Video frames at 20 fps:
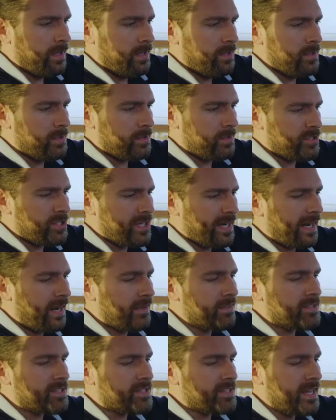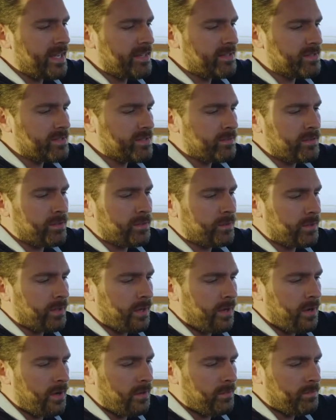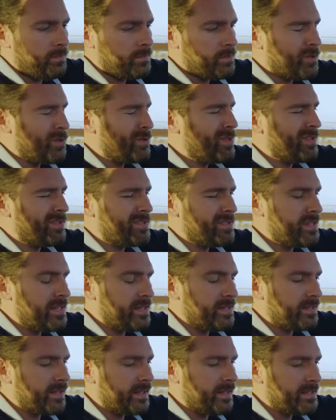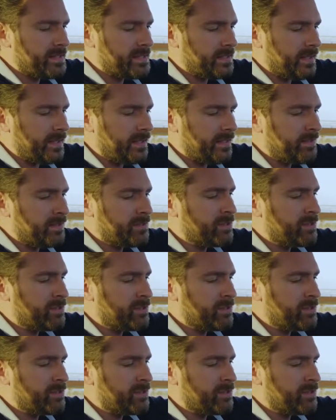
you can check out the status of your car. So you can see things like the